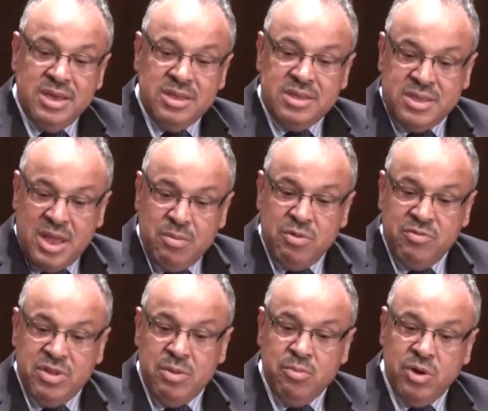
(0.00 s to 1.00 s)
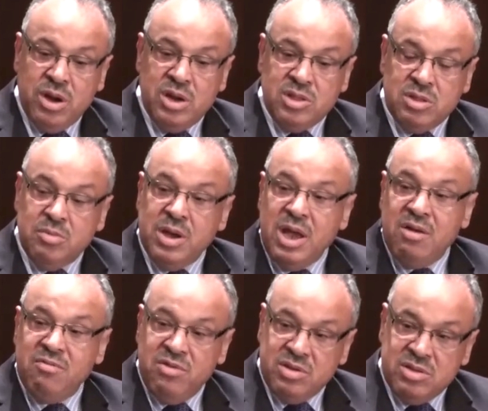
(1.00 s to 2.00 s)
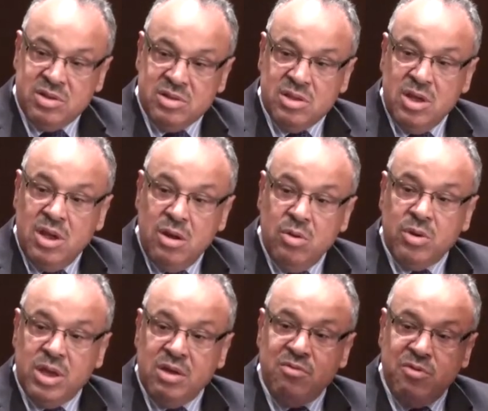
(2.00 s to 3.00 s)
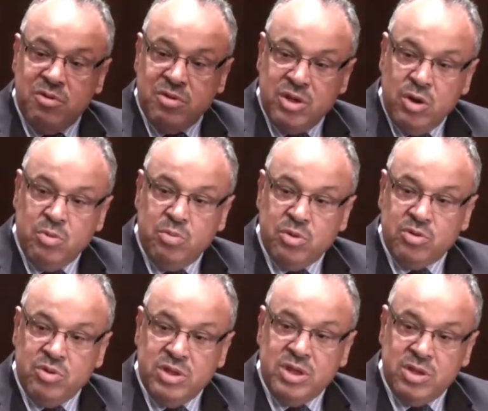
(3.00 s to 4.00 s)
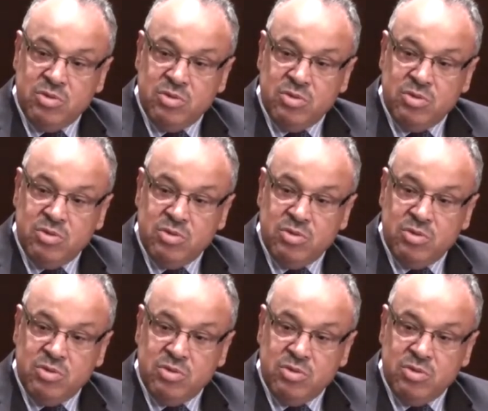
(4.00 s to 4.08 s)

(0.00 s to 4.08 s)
Some of them were launched by investors looking for the opportunity